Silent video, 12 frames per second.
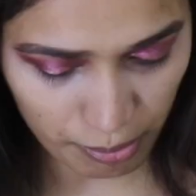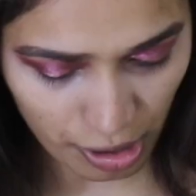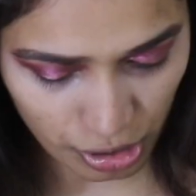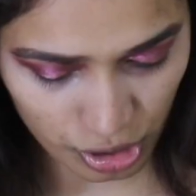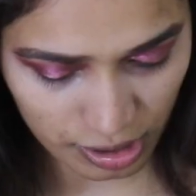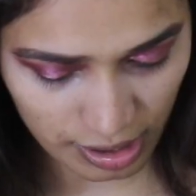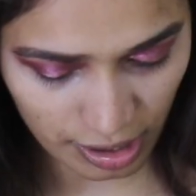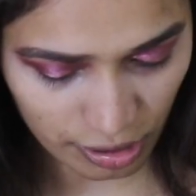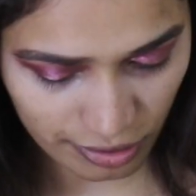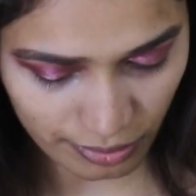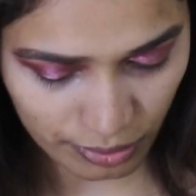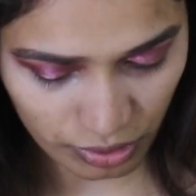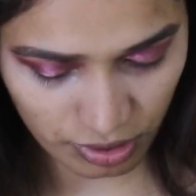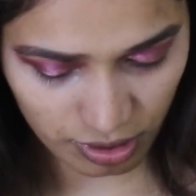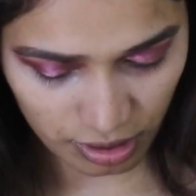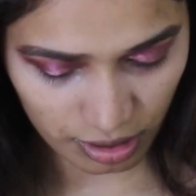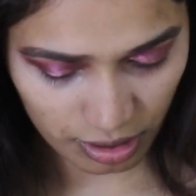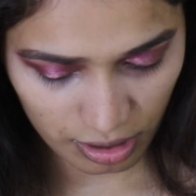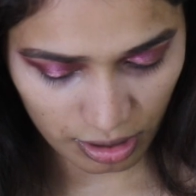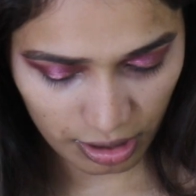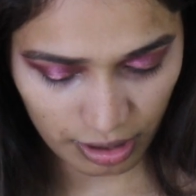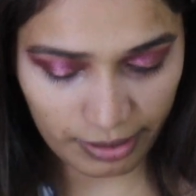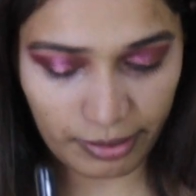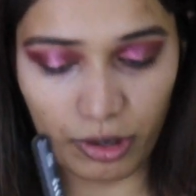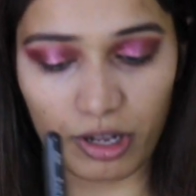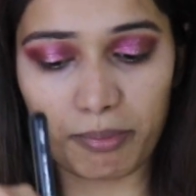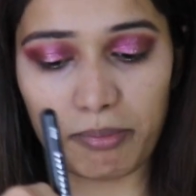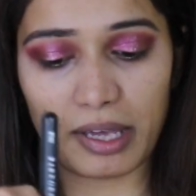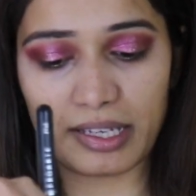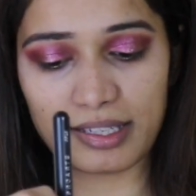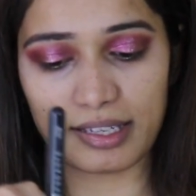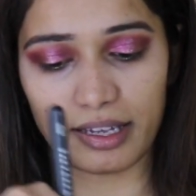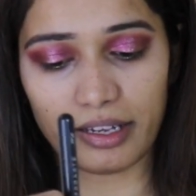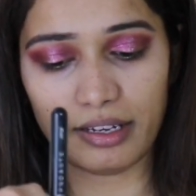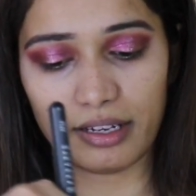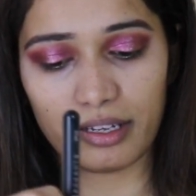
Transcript: brushes I use, I'm going to mix it,